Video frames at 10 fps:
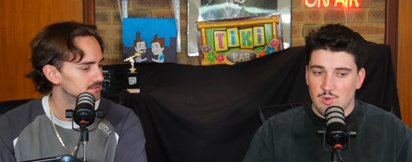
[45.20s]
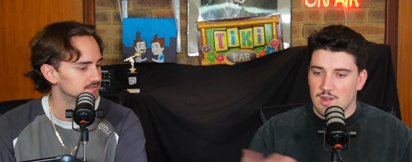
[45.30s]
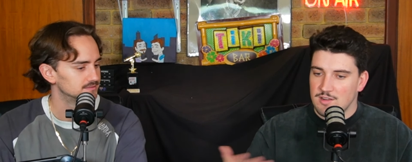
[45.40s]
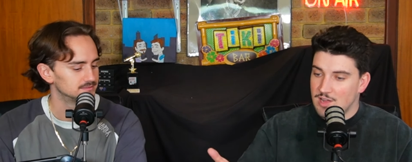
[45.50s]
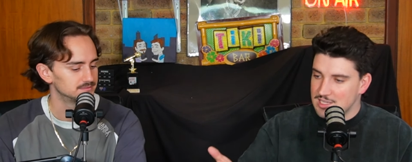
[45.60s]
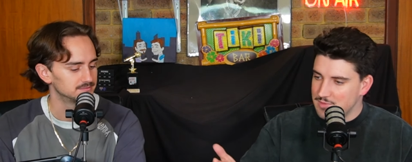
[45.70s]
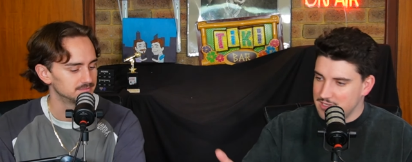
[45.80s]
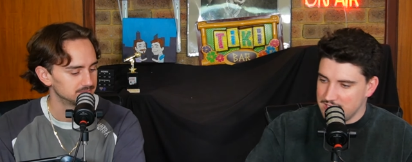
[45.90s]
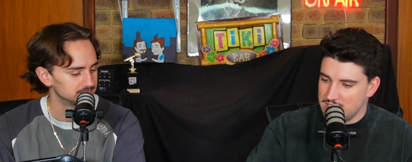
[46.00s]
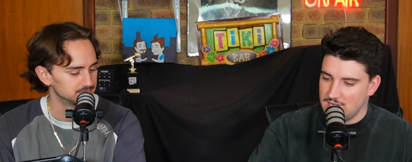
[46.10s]
Speaker 1: quite a nice
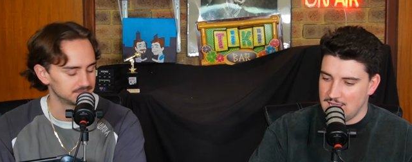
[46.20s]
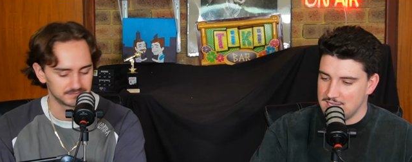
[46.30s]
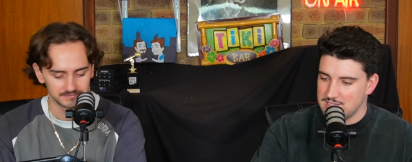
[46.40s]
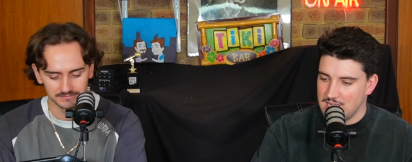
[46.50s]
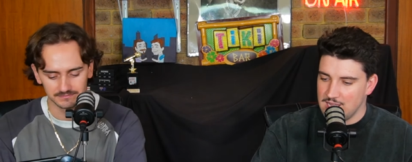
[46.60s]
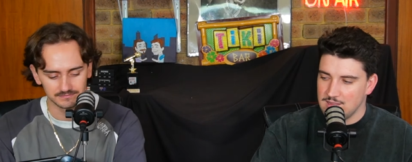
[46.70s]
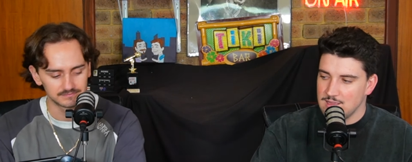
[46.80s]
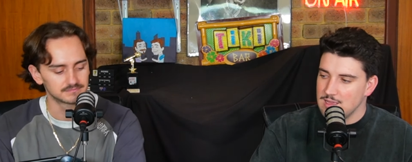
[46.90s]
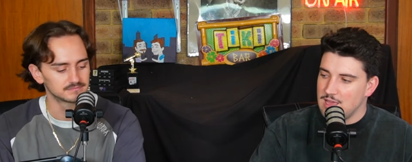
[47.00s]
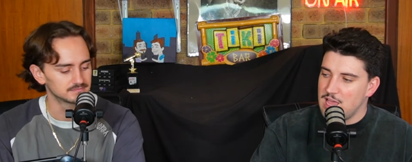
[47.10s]
message today saying
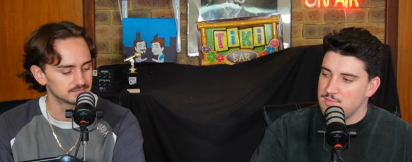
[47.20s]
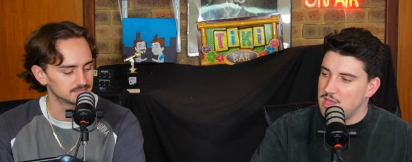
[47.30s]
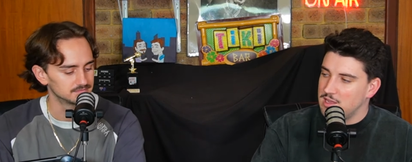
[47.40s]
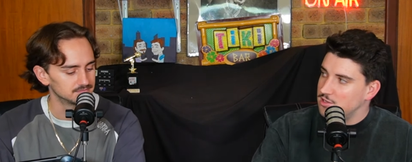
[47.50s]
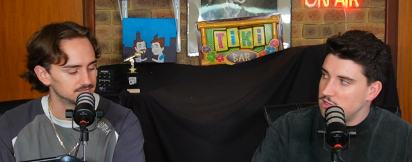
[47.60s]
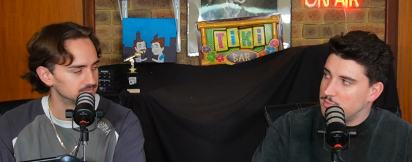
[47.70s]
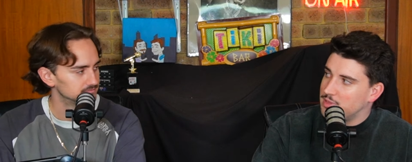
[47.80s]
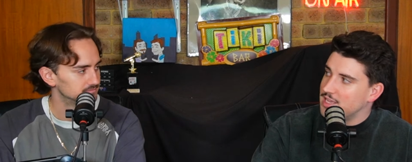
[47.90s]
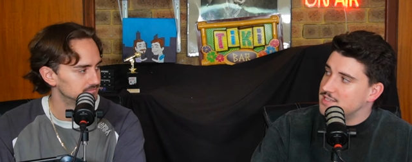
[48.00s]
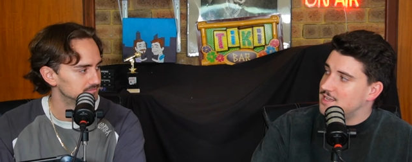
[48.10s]
hey mate, can you
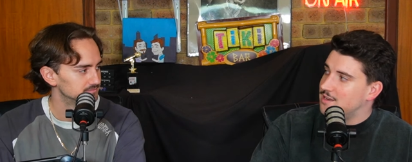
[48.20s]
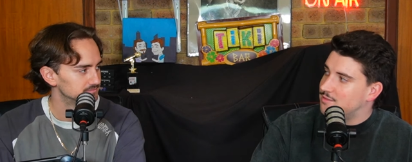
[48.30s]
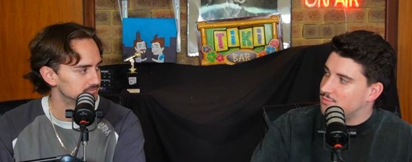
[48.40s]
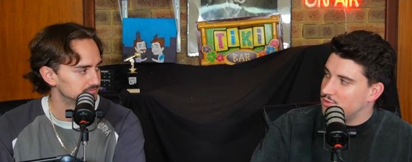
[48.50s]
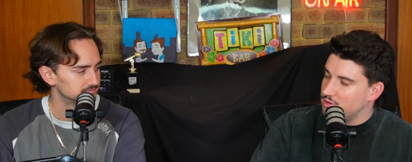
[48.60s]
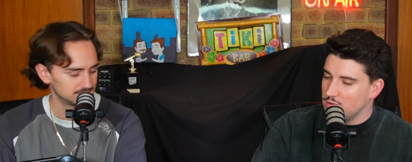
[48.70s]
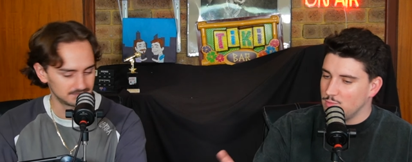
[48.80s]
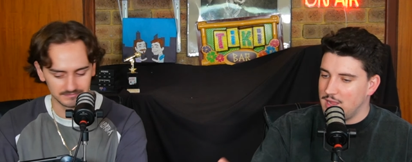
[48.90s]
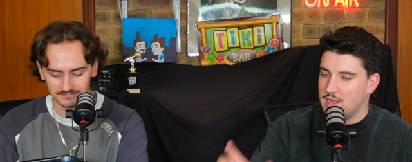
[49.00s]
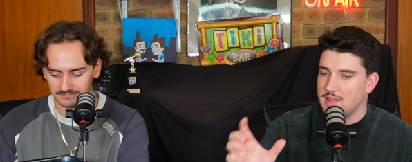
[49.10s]
please send through
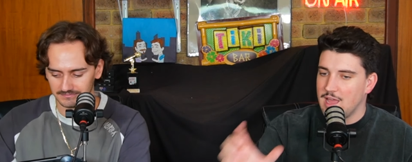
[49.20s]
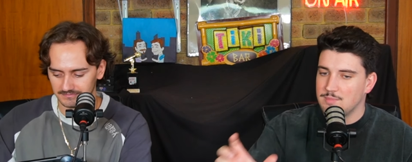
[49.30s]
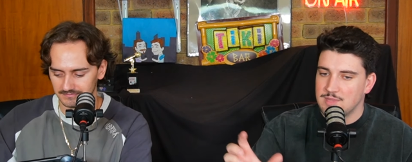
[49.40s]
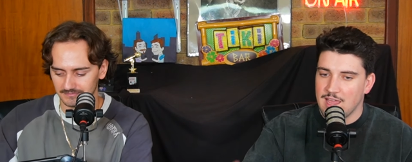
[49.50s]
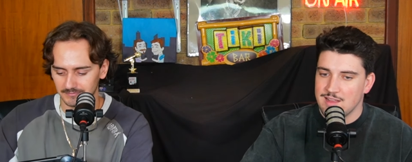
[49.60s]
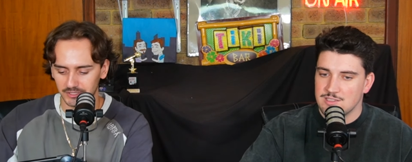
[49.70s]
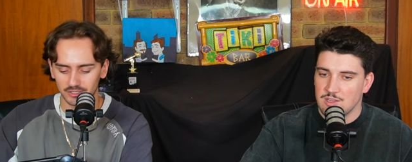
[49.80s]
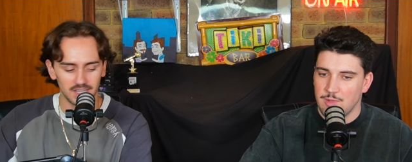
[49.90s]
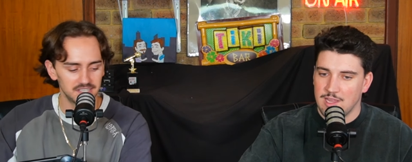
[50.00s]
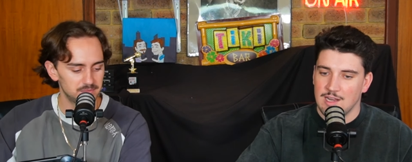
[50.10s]
your weekly update? We're
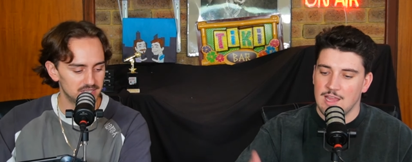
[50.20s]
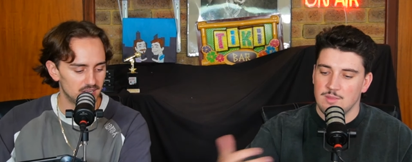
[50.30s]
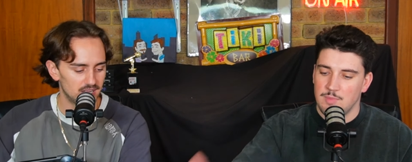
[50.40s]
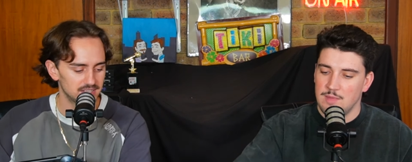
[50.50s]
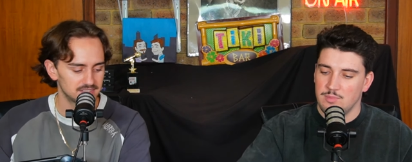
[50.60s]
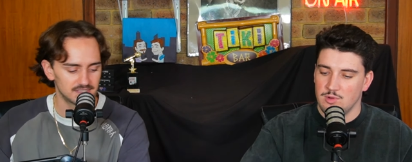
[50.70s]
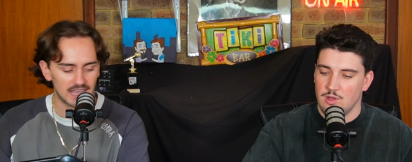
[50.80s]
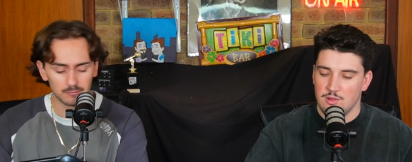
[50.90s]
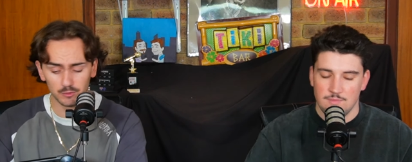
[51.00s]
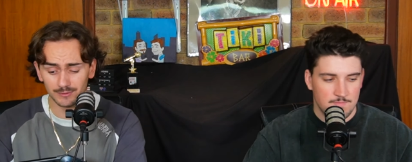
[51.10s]
so trying we to be nice,
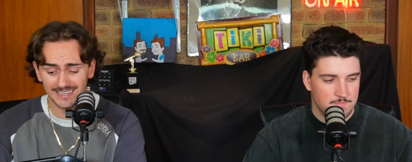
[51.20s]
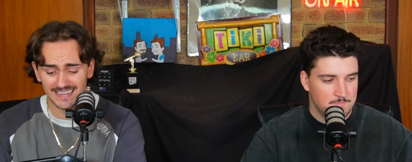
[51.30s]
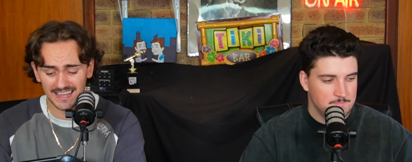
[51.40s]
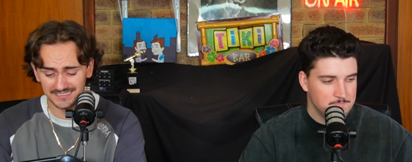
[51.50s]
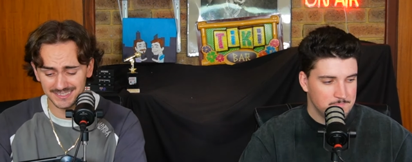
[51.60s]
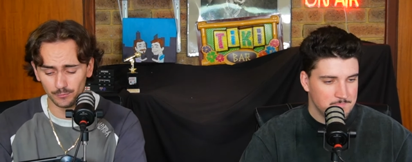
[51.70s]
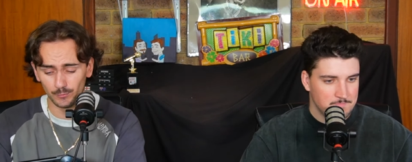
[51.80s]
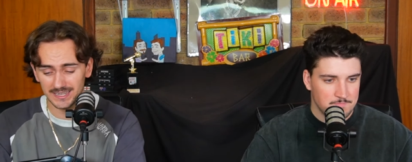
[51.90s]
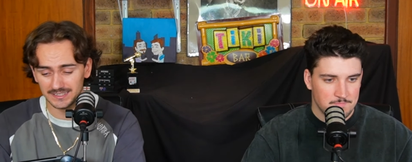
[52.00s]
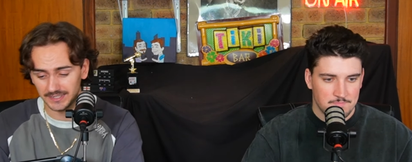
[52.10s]
and
Speaker 2: we'll read out this
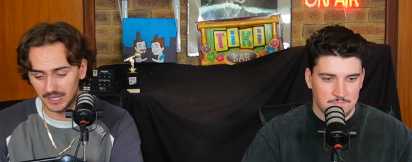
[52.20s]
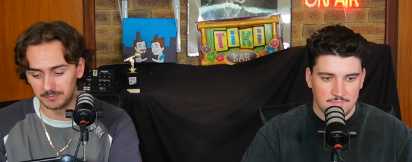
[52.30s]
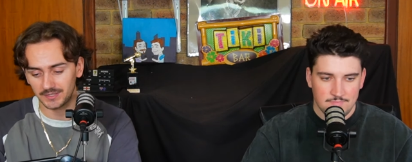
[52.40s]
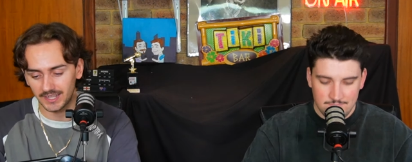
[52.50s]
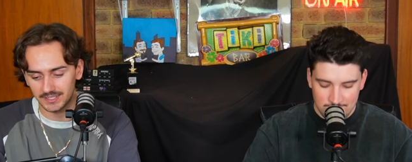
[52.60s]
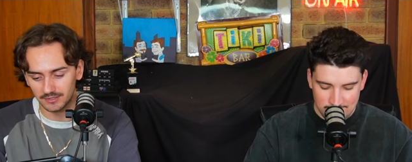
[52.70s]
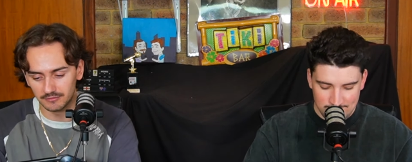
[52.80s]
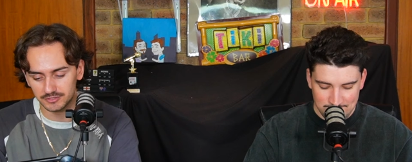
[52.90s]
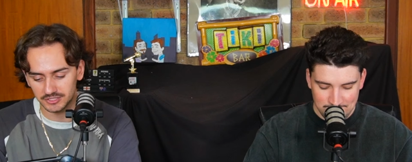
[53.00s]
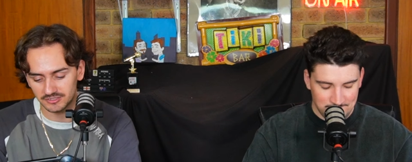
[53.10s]
weekly update
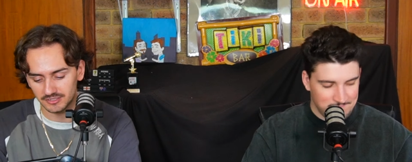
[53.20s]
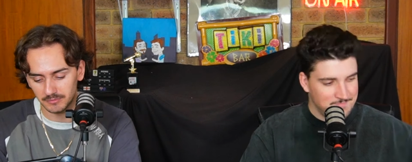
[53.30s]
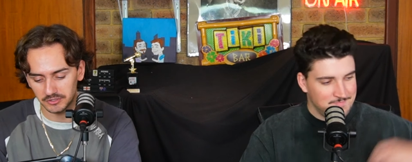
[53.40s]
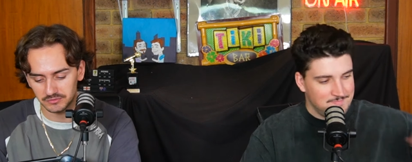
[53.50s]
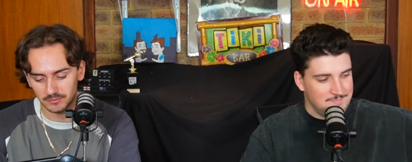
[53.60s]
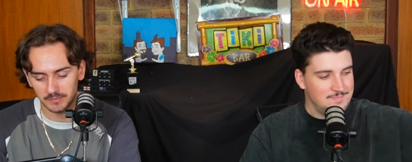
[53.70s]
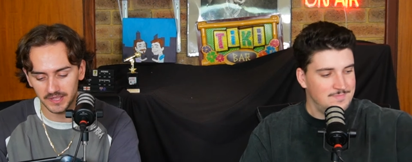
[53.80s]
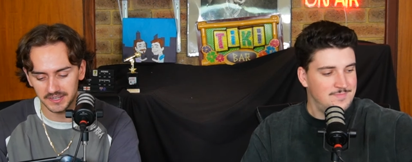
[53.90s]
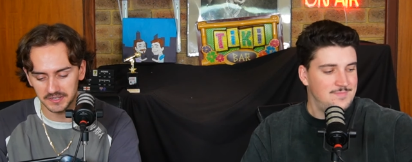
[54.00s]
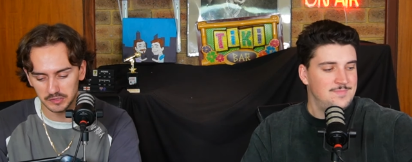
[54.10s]
of just the most
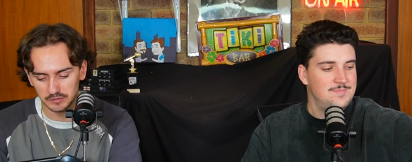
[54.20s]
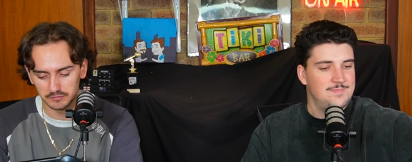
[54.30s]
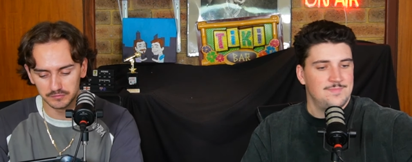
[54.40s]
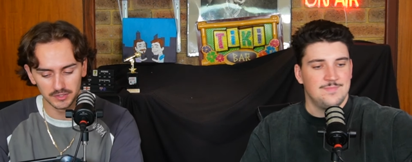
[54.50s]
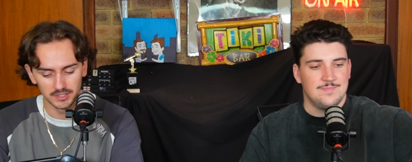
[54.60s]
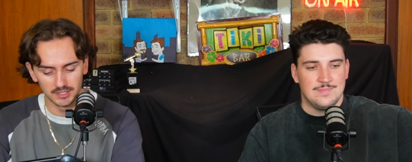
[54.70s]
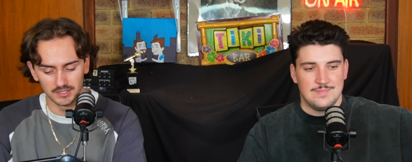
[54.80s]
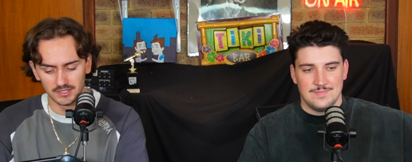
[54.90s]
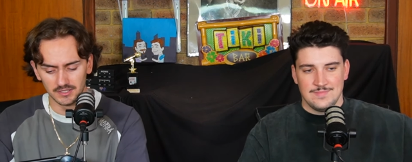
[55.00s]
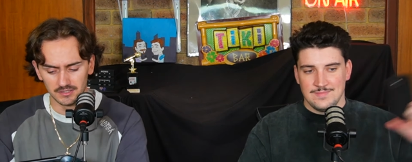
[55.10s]
repetitive
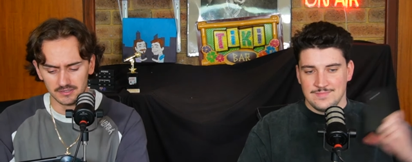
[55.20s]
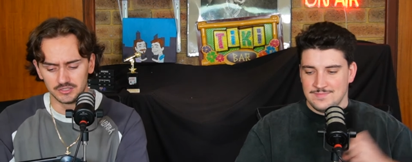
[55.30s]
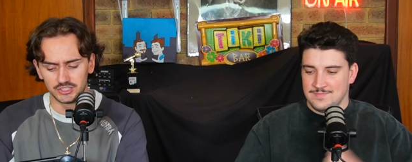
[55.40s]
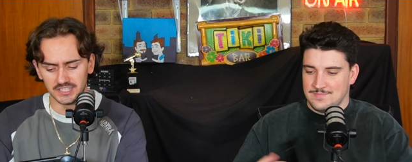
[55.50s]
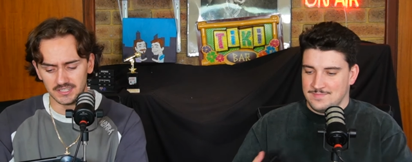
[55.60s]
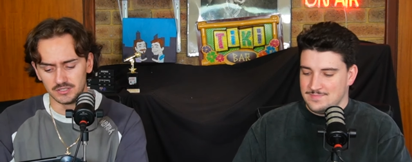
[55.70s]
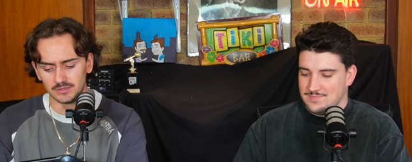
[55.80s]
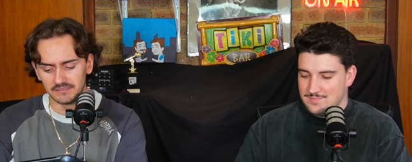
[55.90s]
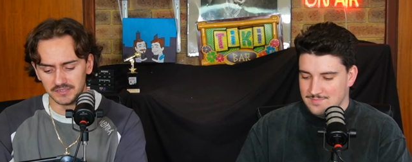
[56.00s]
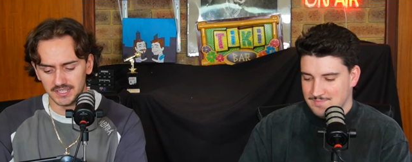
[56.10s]
shit
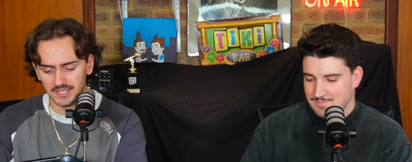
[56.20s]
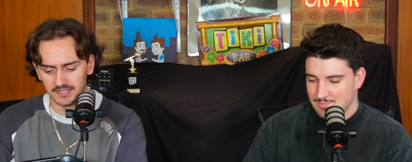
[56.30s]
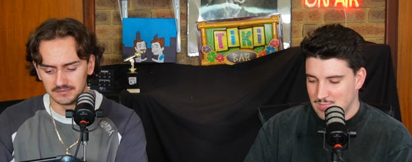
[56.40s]
you'll ever hear.